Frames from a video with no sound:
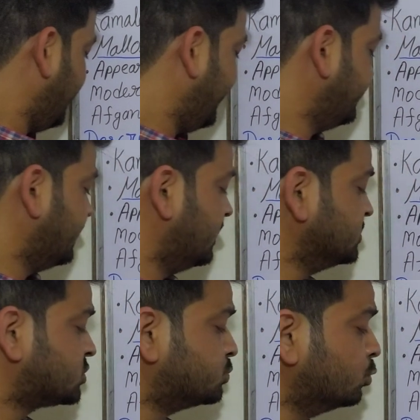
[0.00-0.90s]

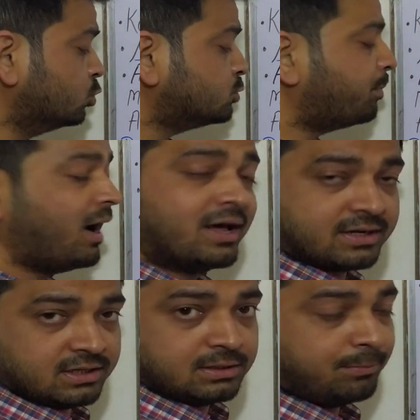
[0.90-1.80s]
And smooth
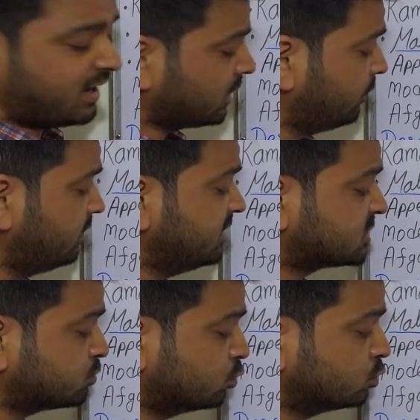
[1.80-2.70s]
bark, the bark will be
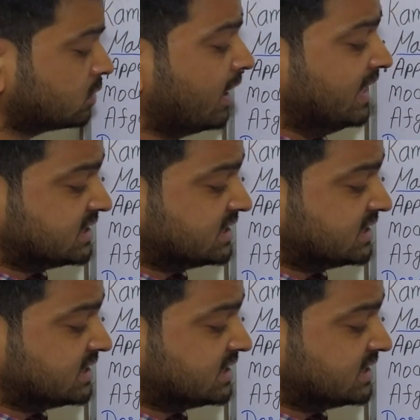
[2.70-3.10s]
smooth,